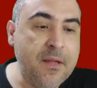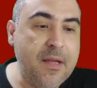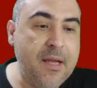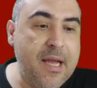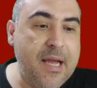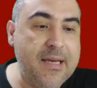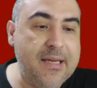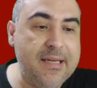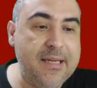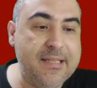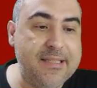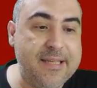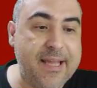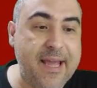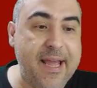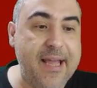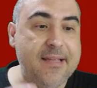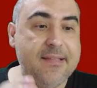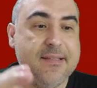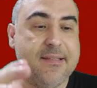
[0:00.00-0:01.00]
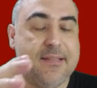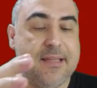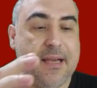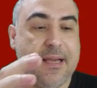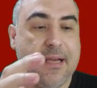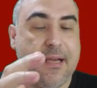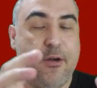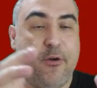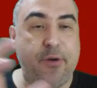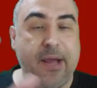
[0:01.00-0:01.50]
And in this case,
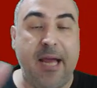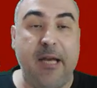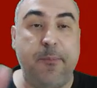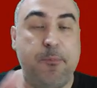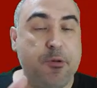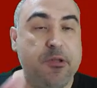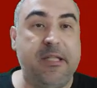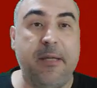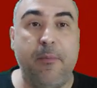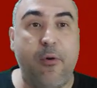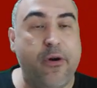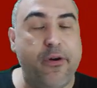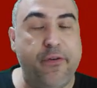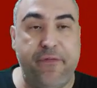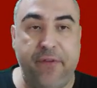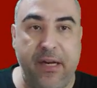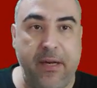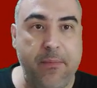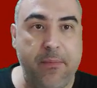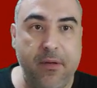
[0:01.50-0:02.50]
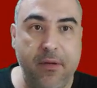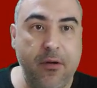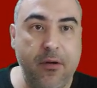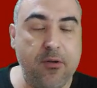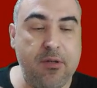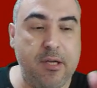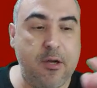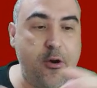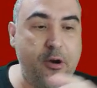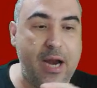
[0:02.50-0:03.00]
you can't put the morpheme
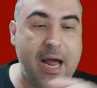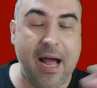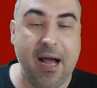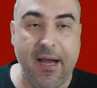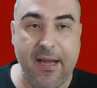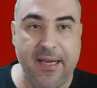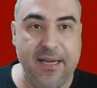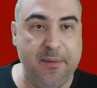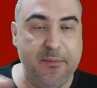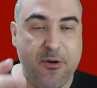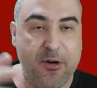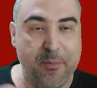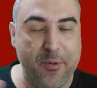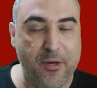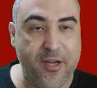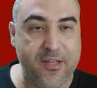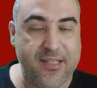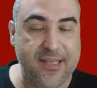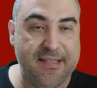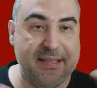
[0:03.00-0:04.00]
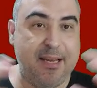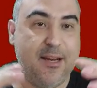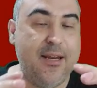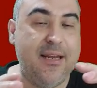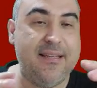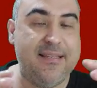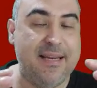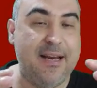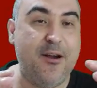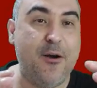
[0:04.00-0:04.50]
on the koraha anymore because
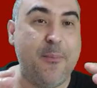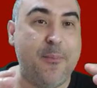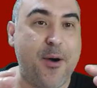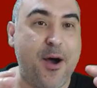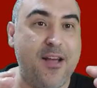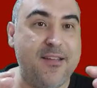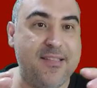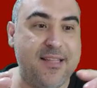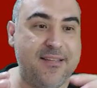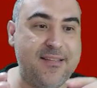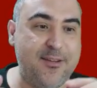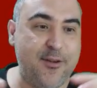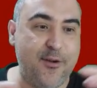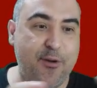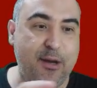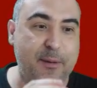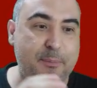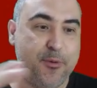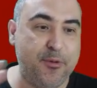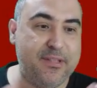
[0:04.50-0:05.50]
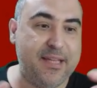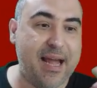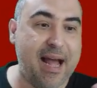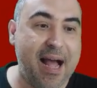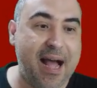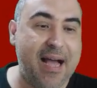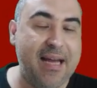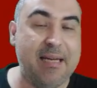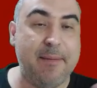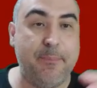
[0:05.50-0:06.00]
it's in a composite. So you can put the
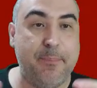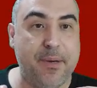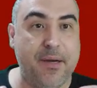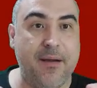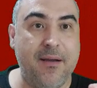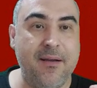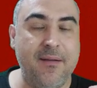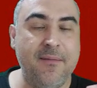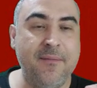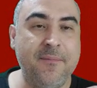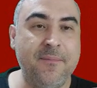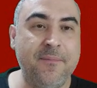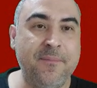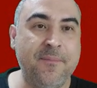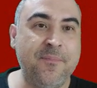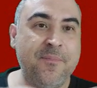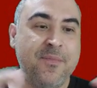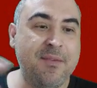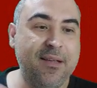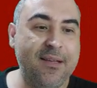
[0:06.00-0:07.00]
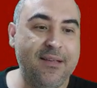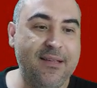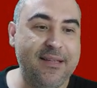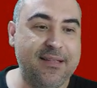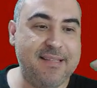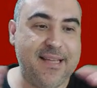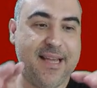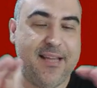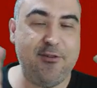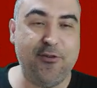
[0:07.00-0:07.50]
a and the p. In
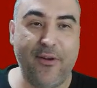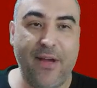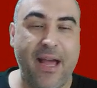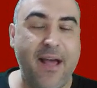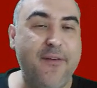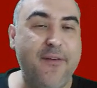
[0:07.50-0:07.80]
this case, you